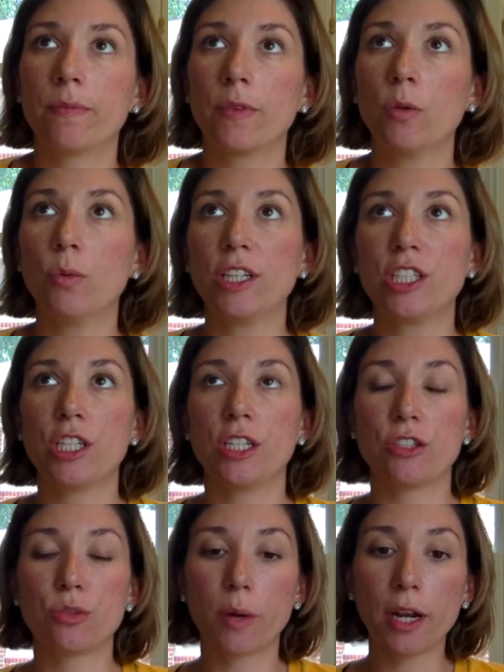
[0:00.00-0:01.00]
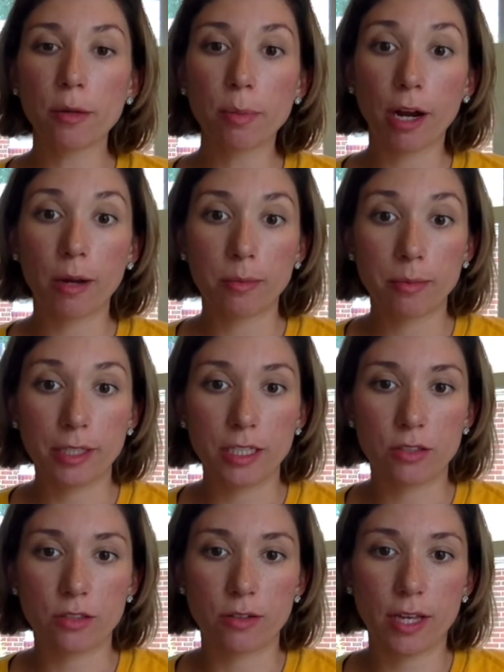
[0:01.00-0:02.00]
which in a sweater probably
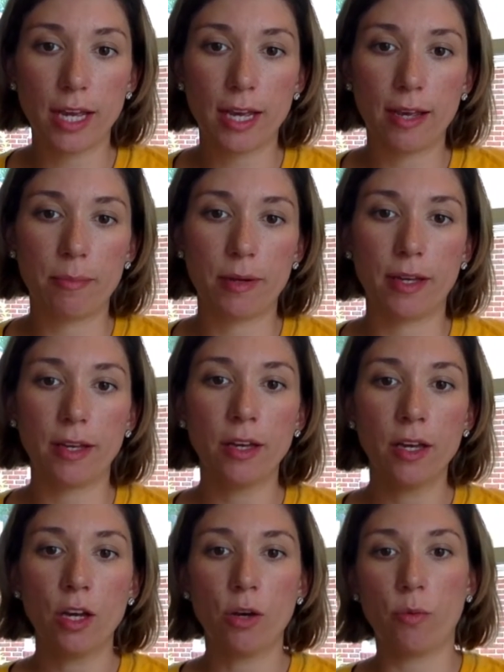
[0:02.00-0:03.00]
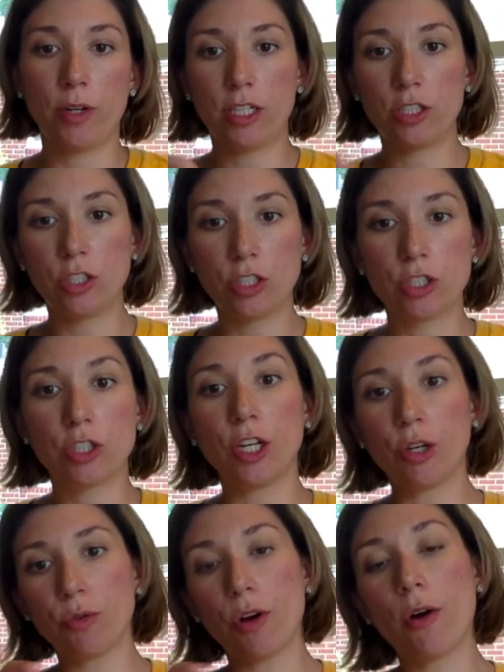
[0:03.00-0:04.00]
is okay, but when it's just like
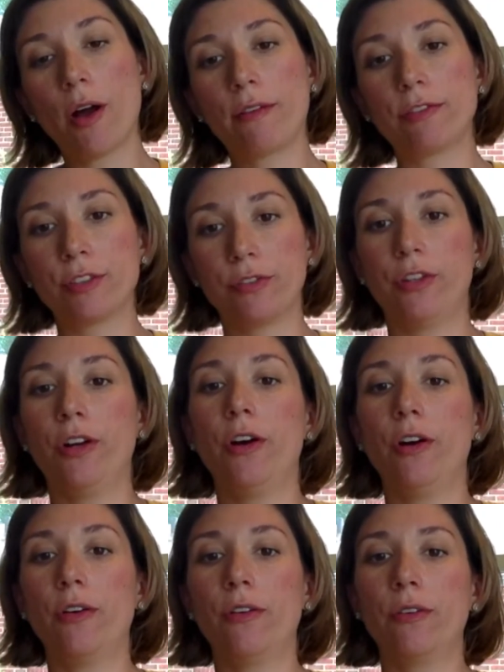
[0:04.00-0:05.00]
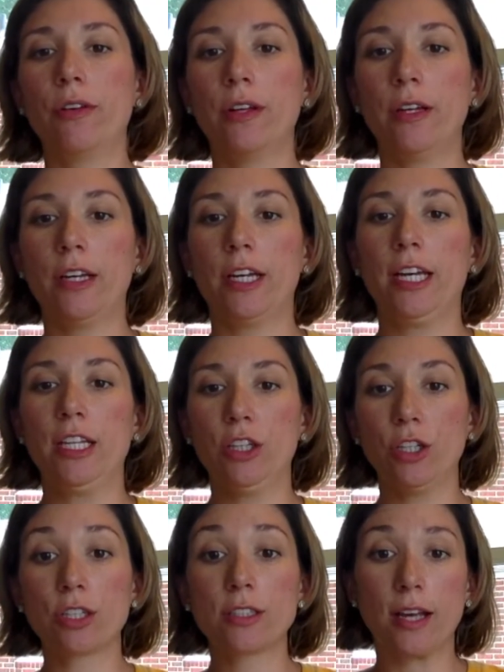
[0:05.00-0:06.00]
row after row, it
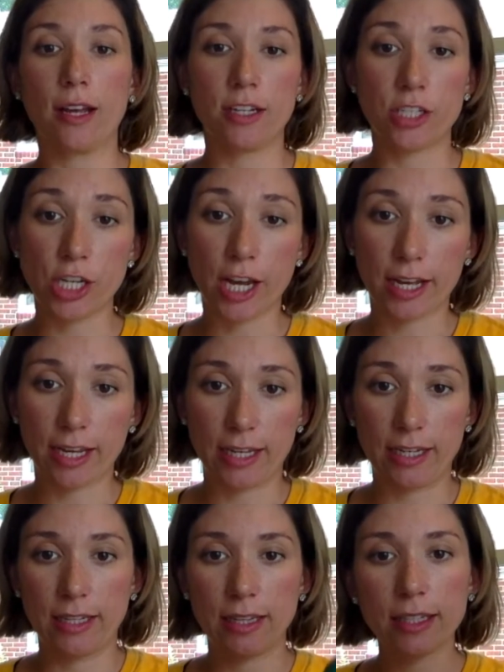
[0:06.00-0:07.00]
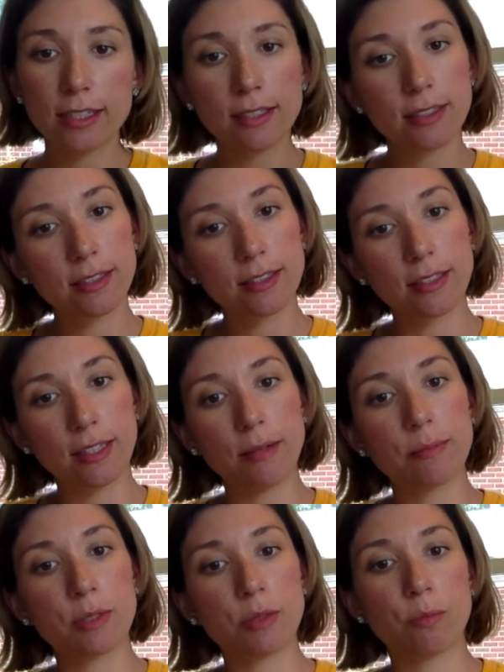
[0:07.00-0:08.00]
looks kind of jagged. And this
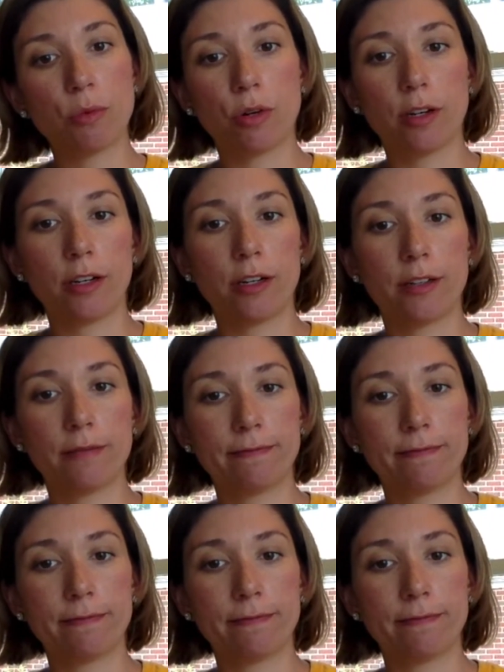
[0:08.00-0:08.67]
seems more